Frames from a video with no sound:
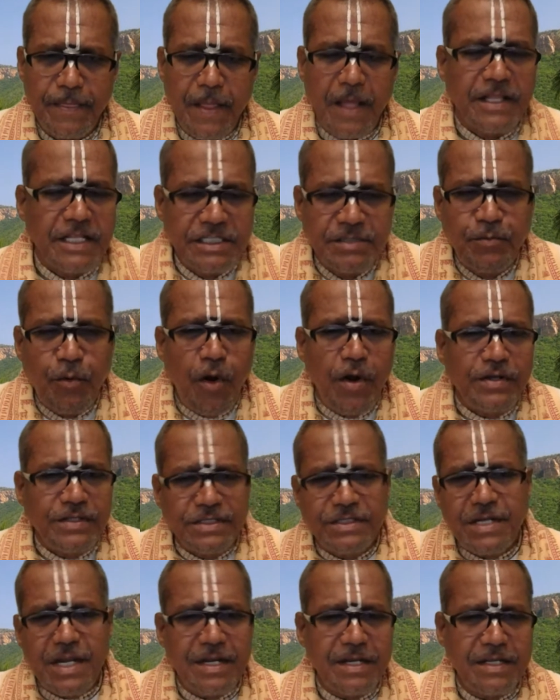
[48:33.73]
And his boy
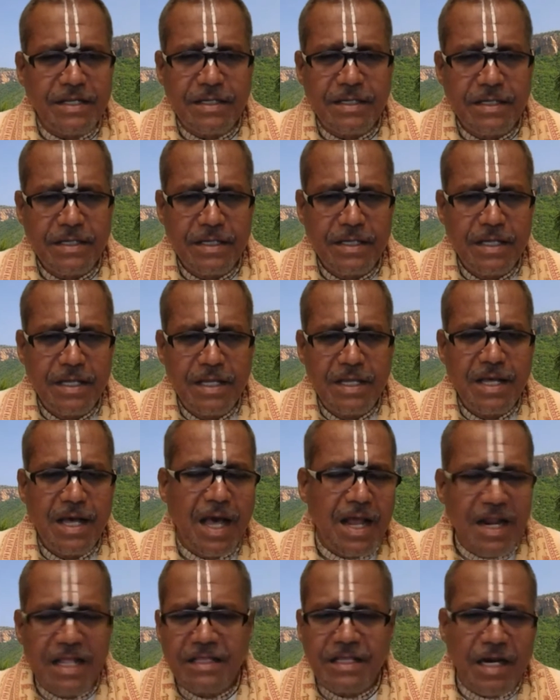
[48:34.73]
is running.
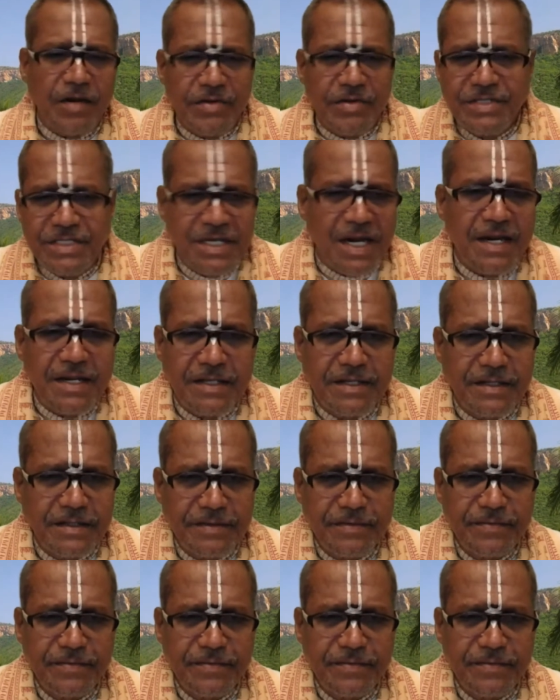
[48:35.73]
Anantalvar is running.